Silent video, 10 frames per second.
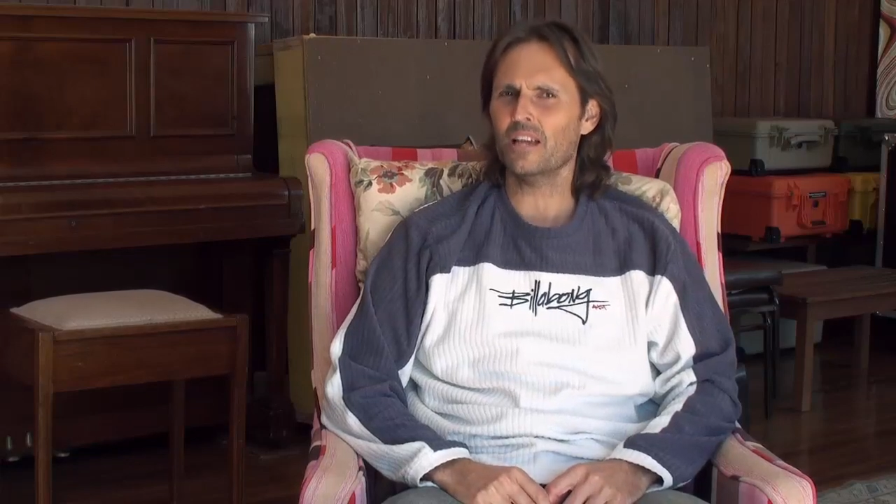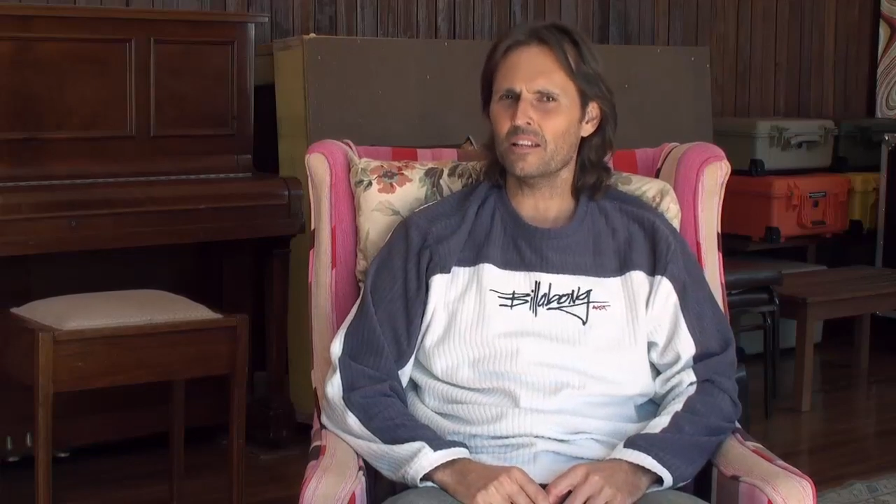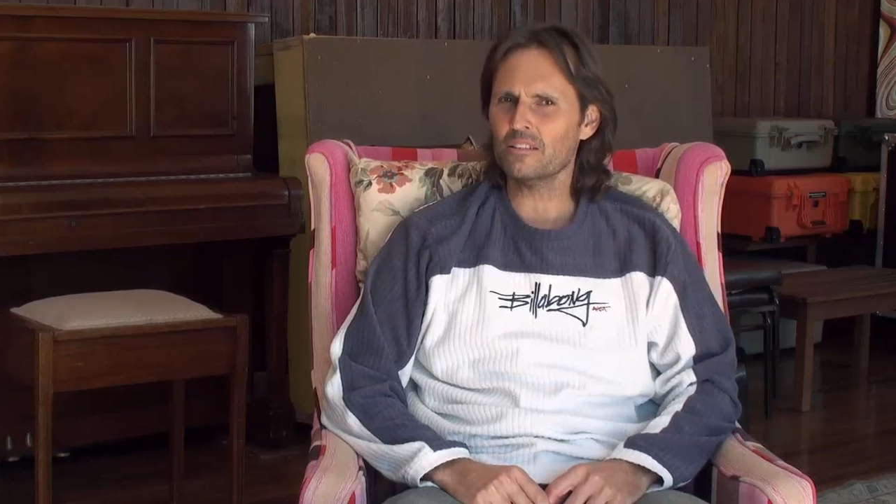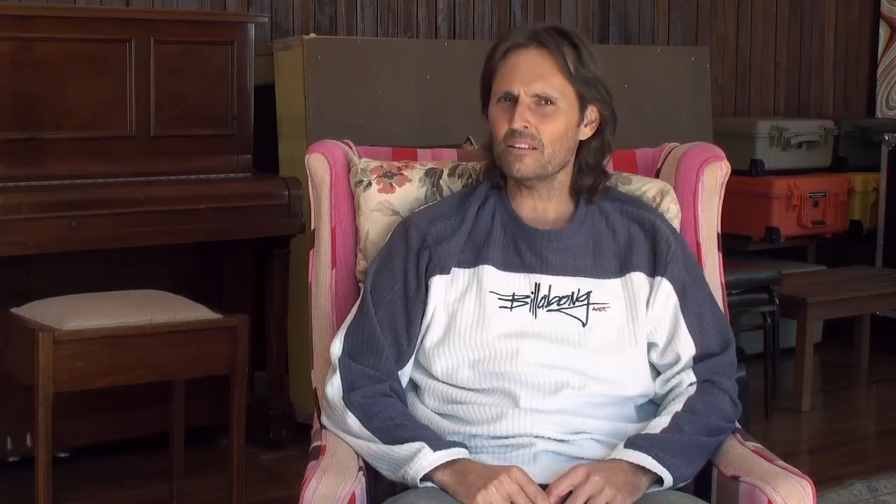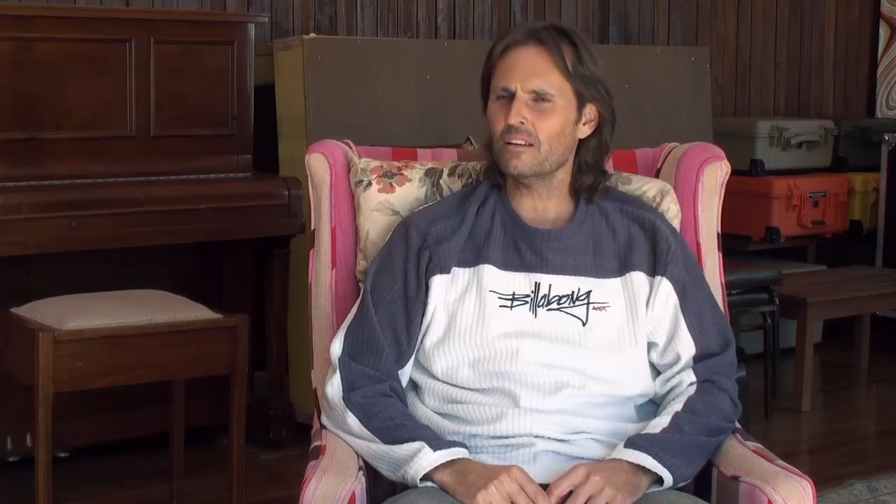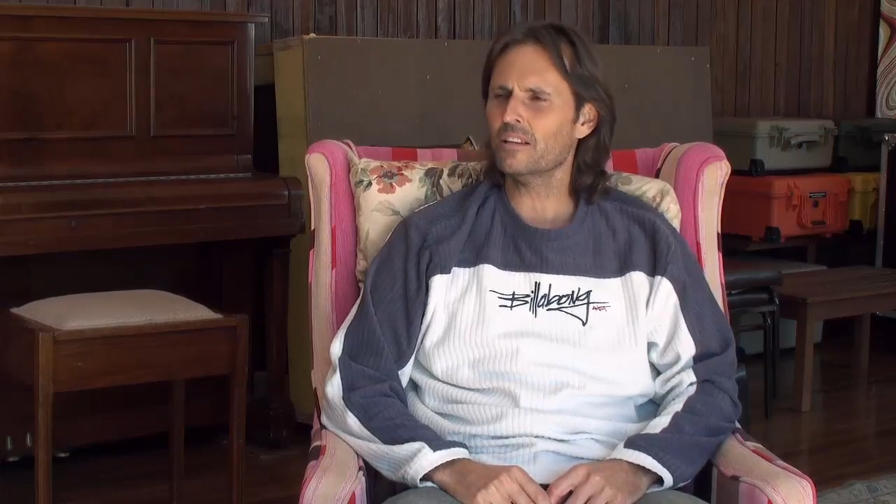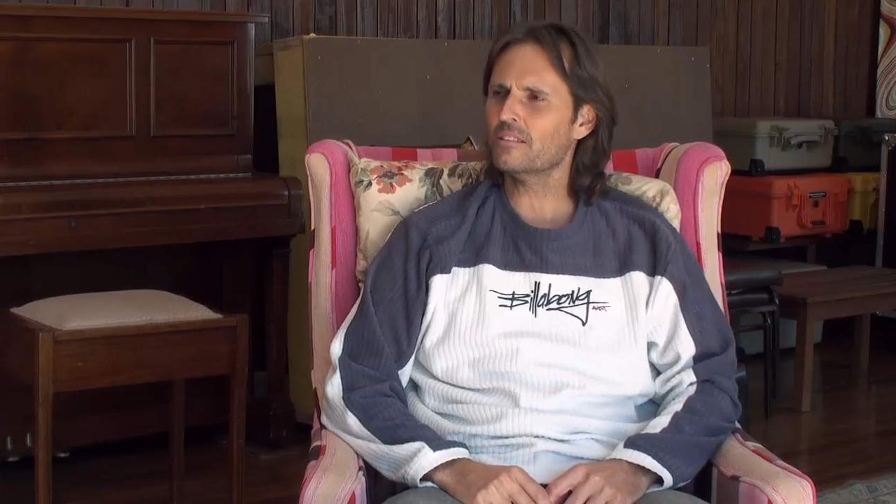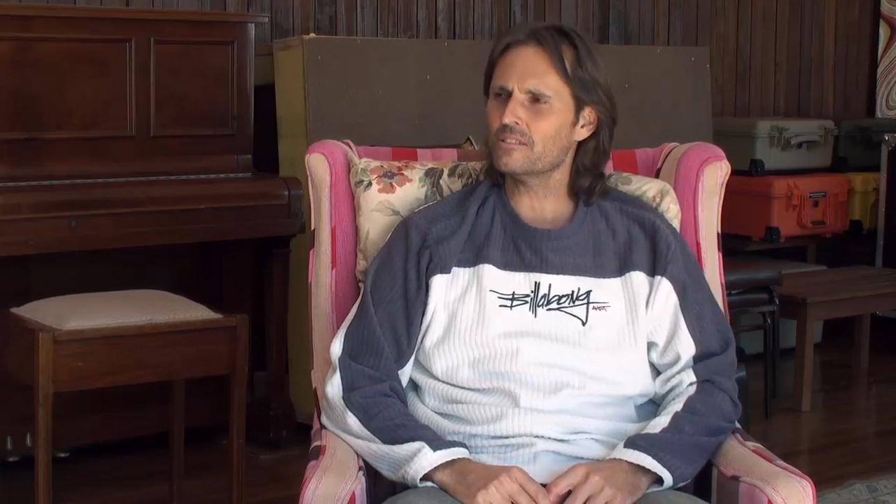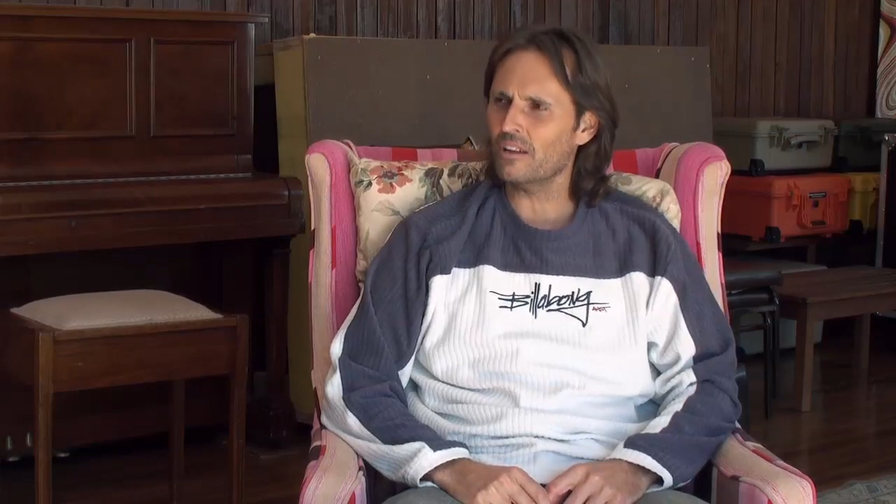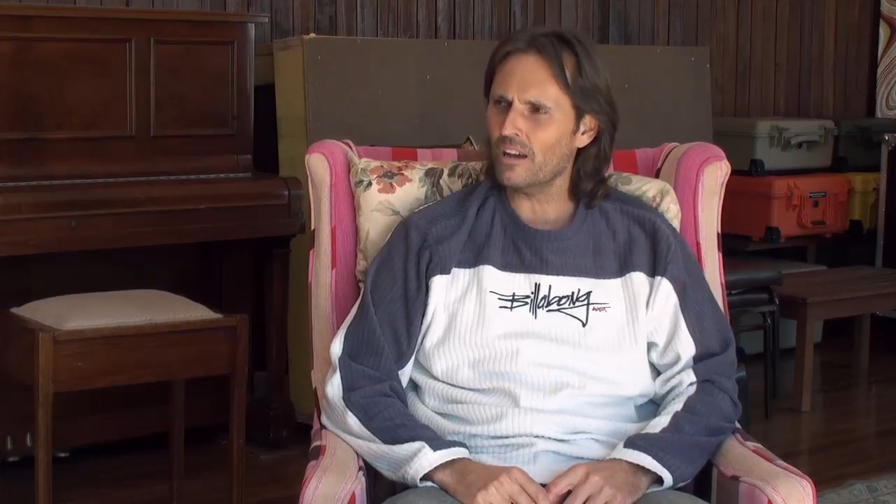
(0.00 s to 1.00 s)
underlying
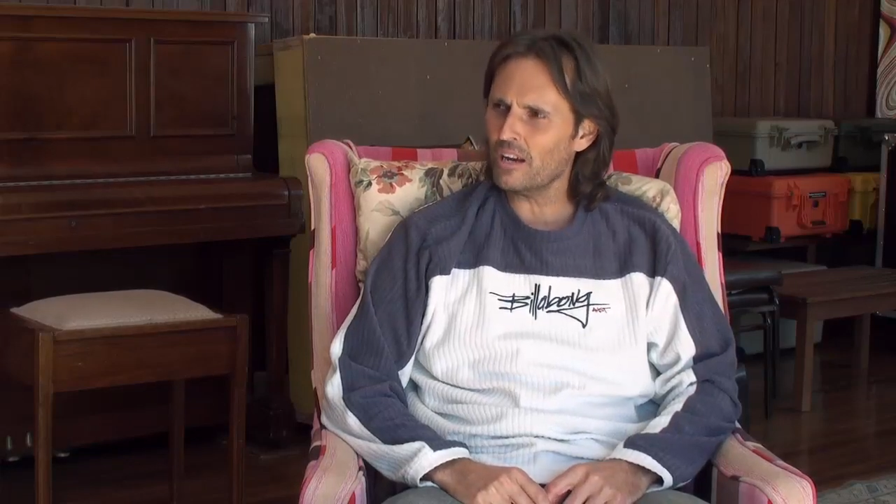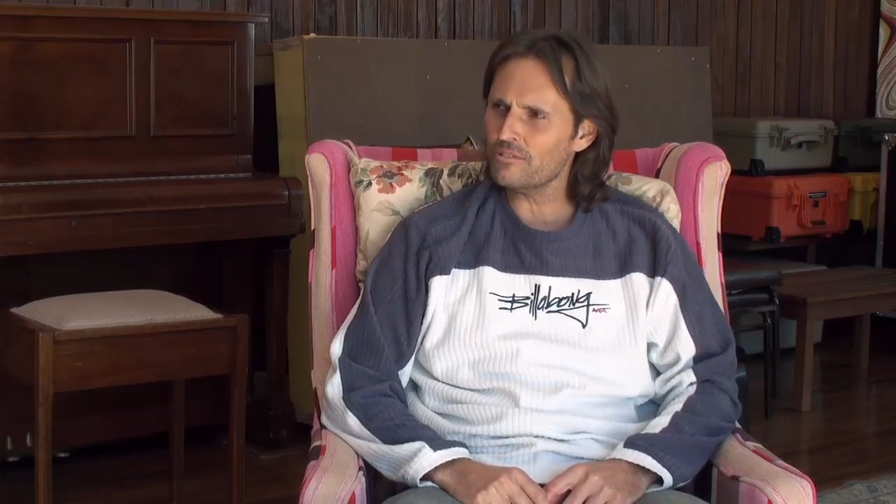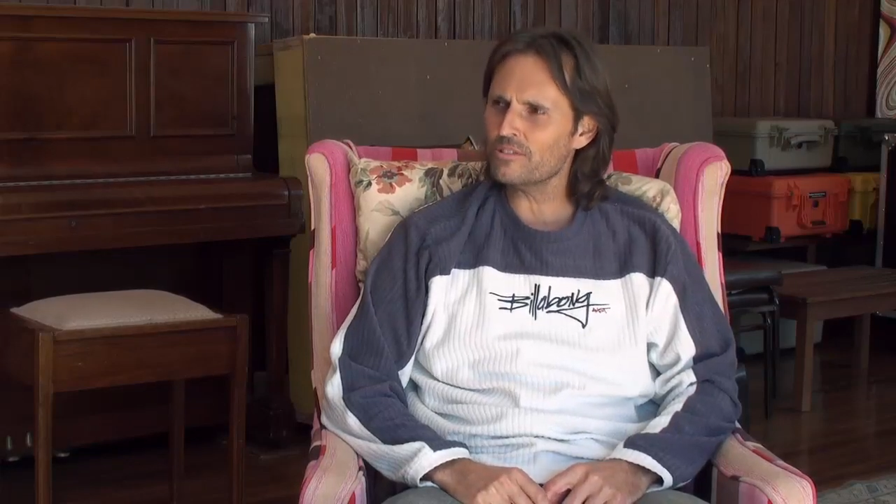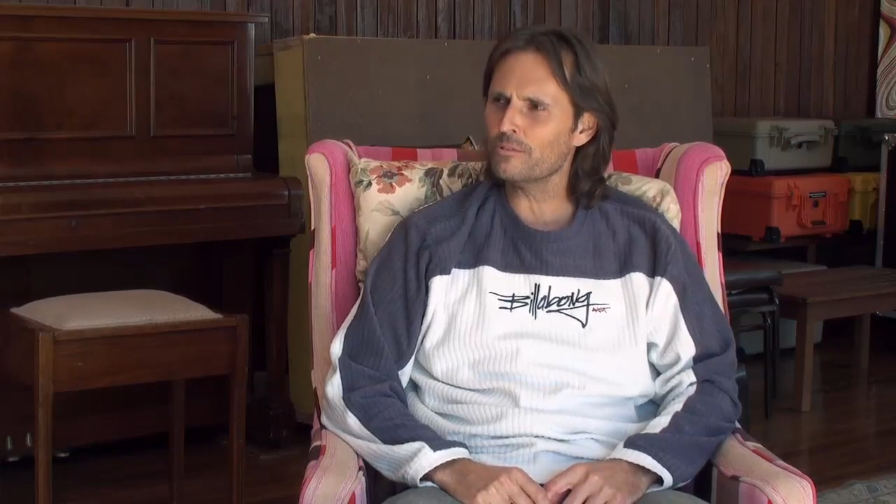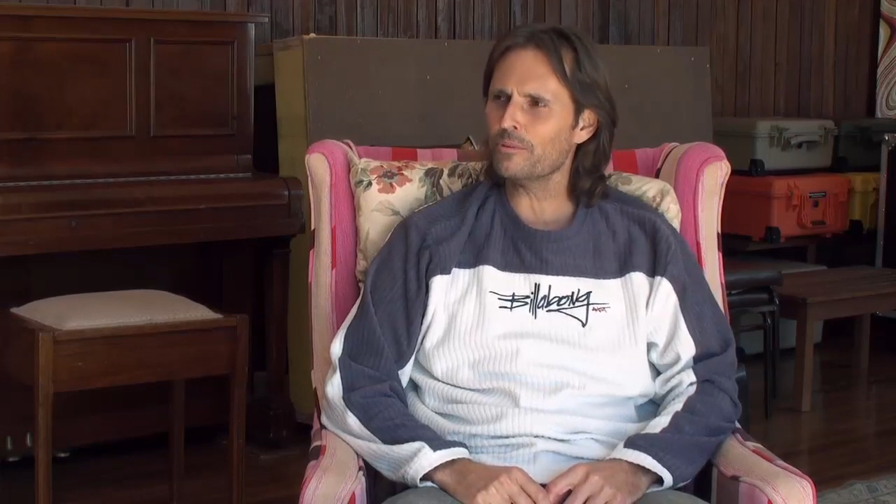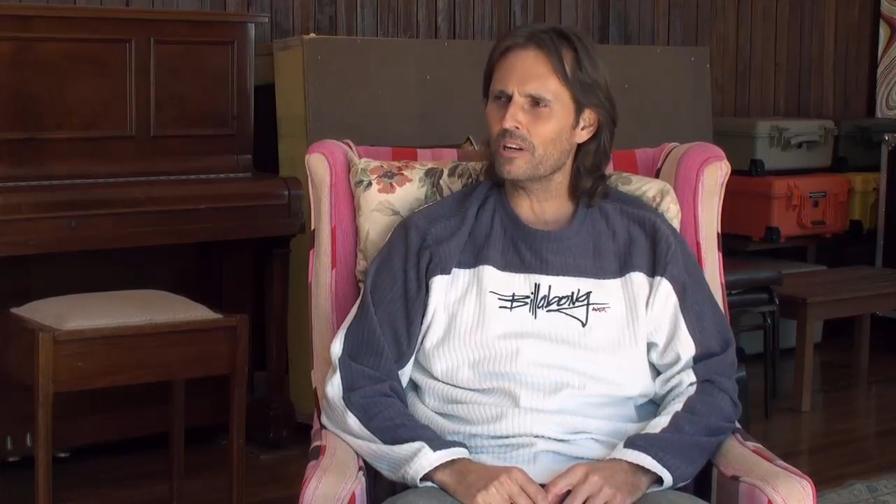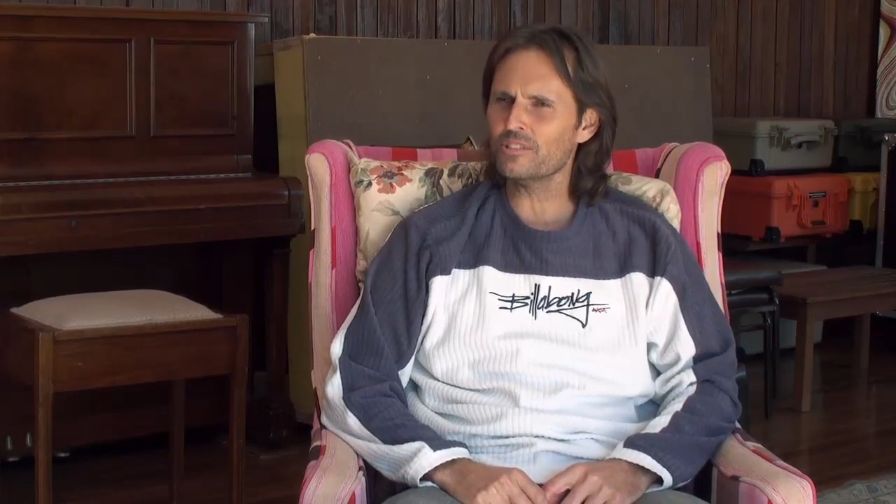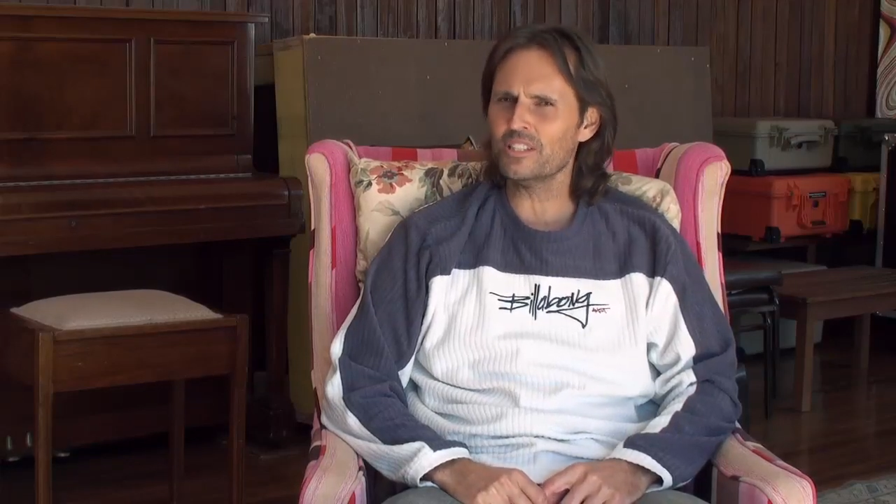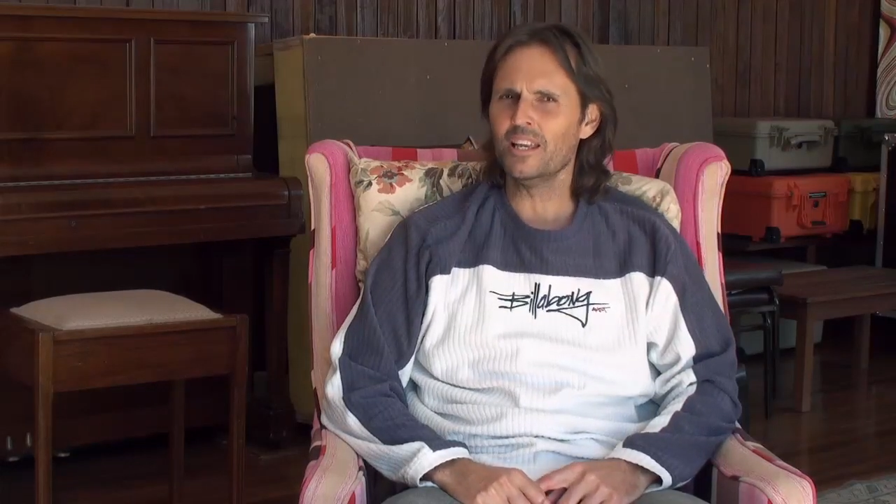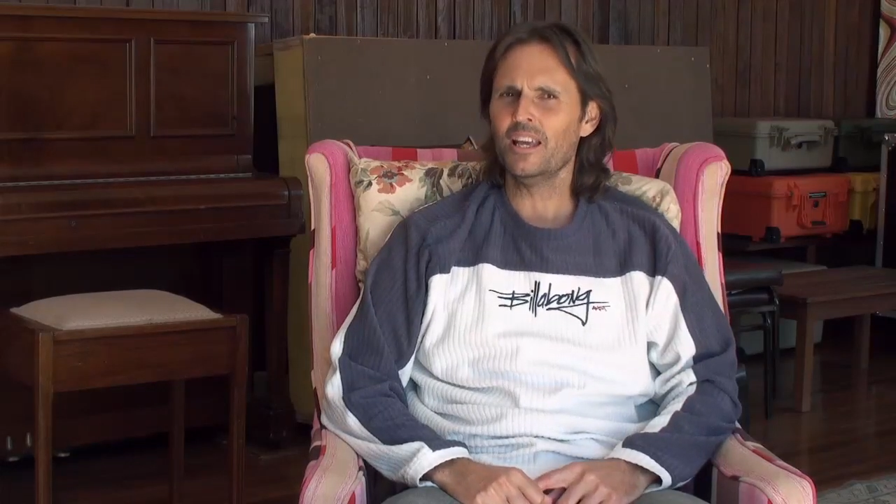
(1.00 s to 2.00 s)
desire is still
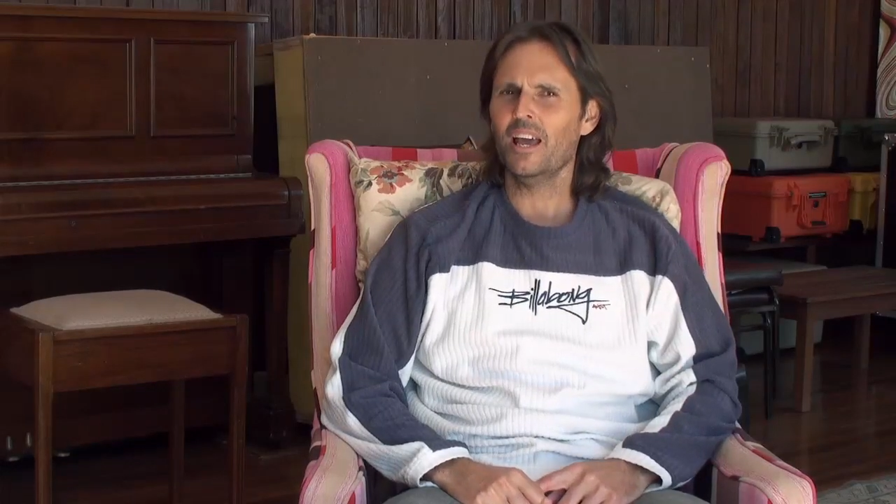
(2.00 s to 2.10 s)
present.